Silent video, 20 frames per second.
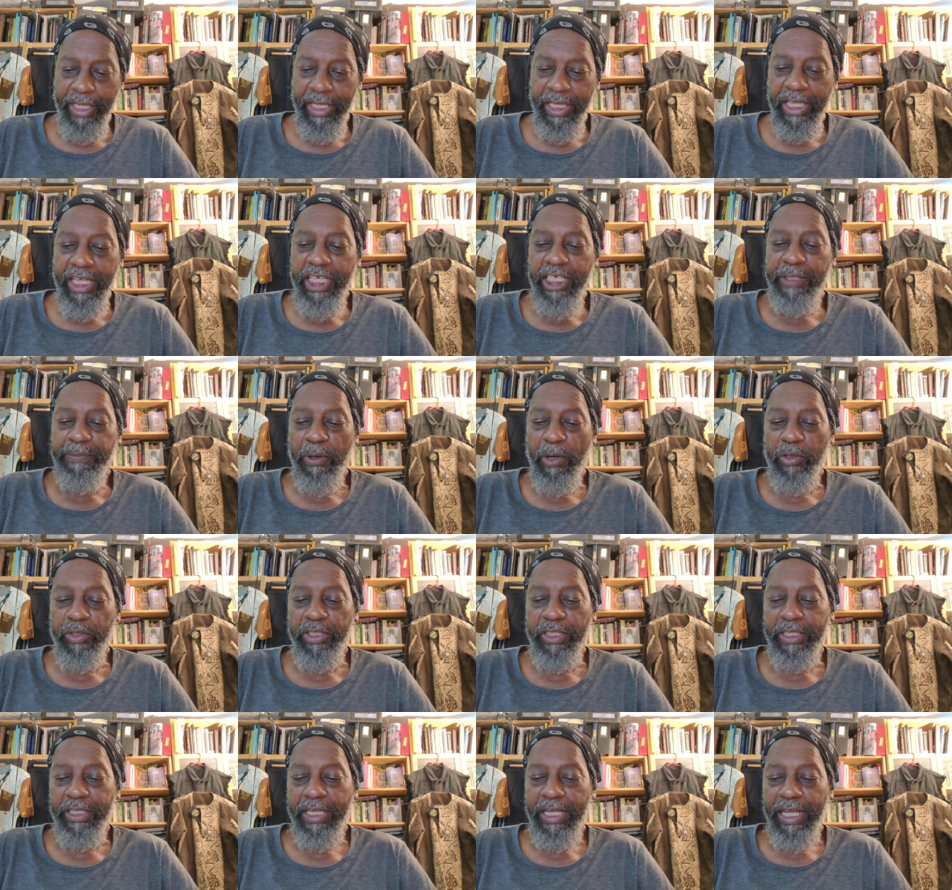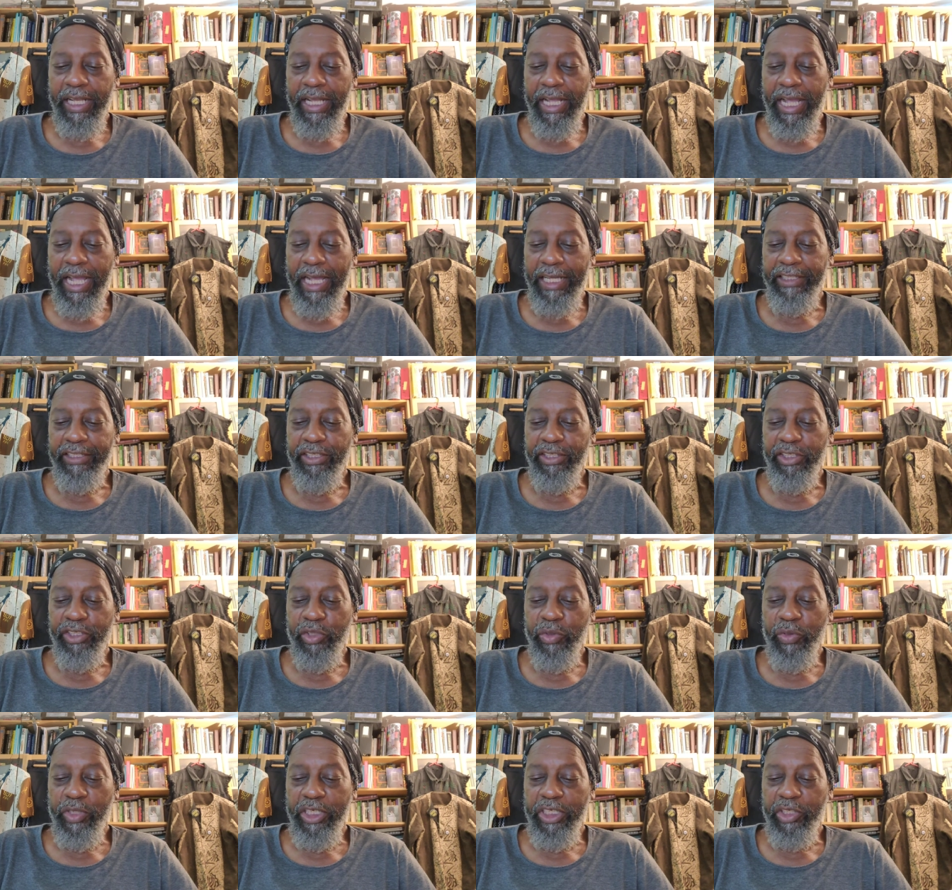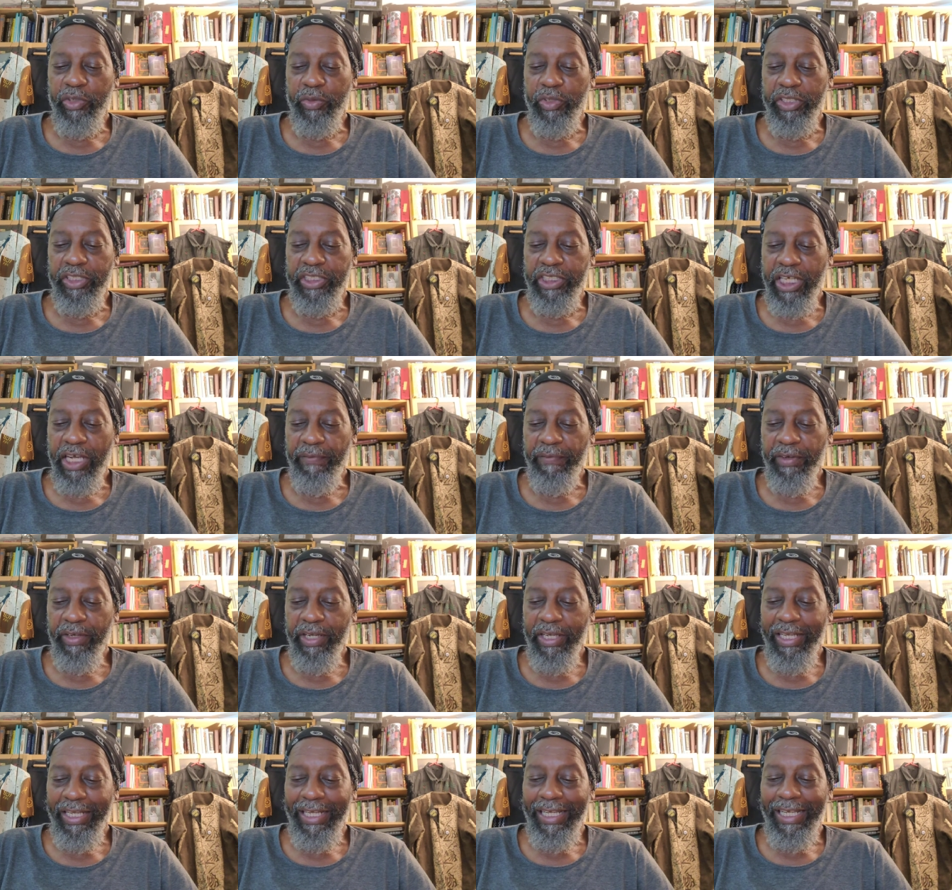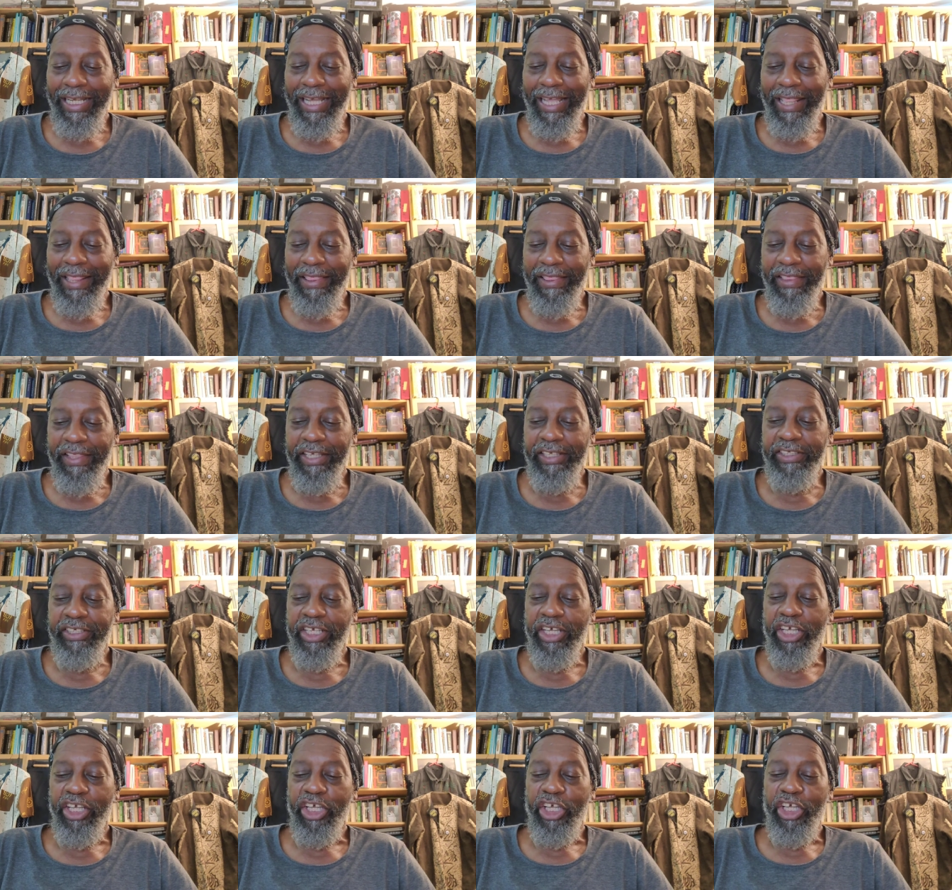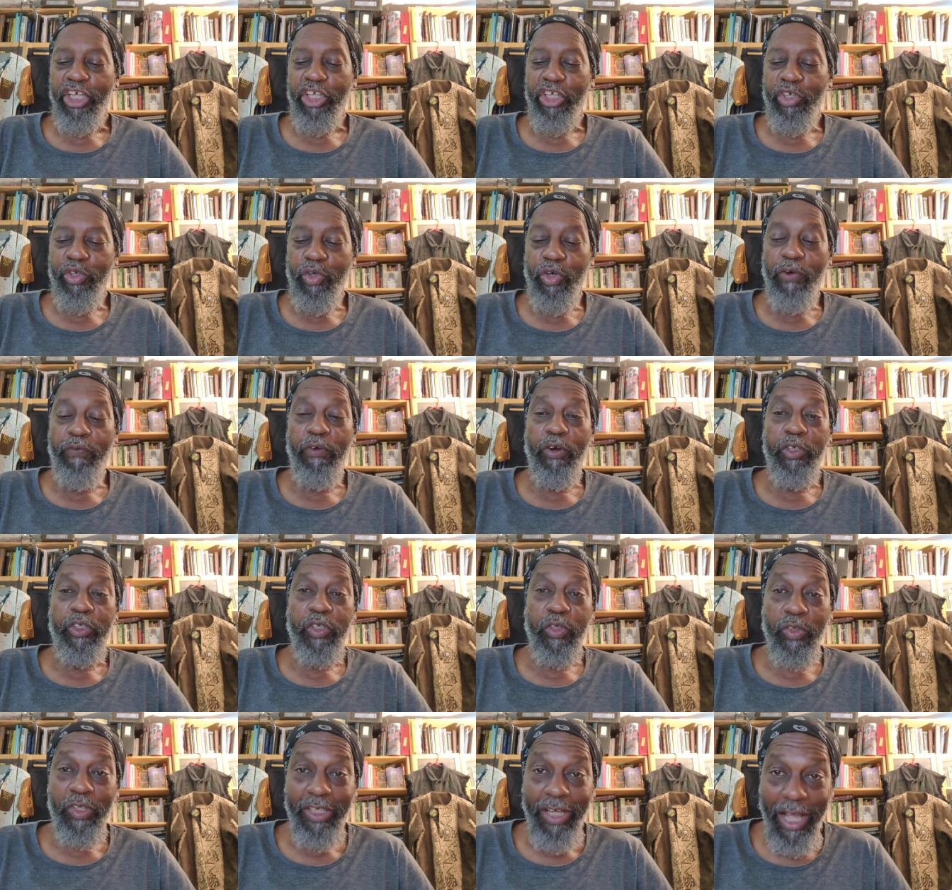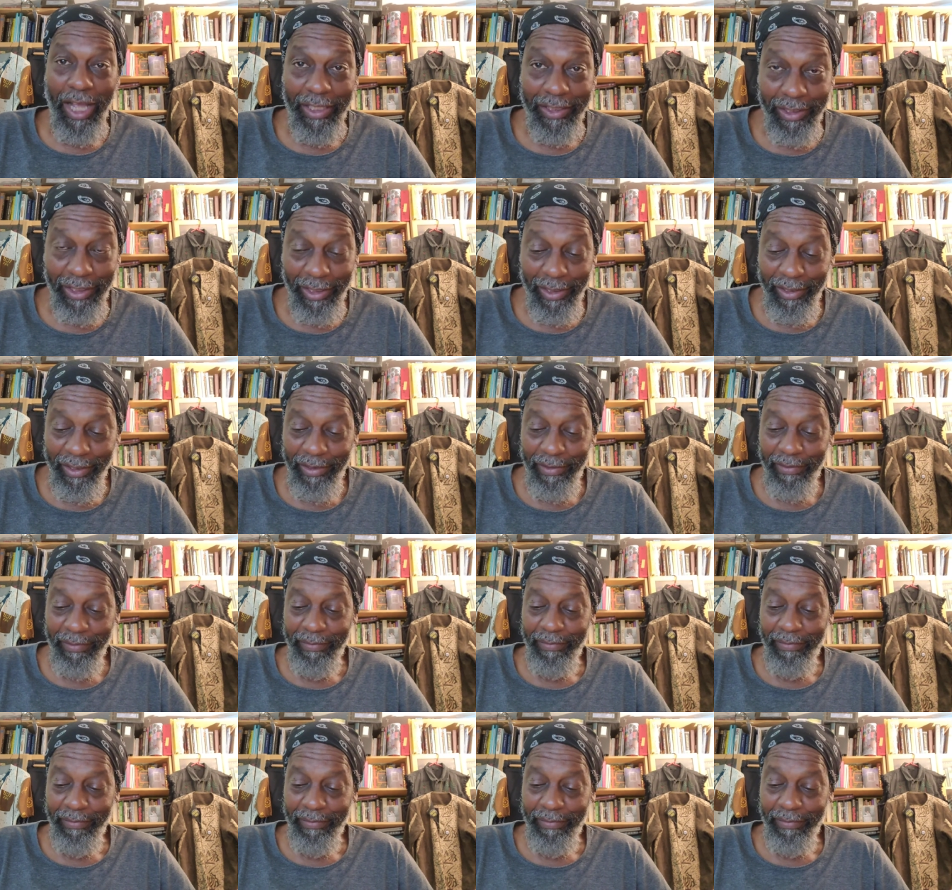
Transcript: Each person has a duty to discover this universal logic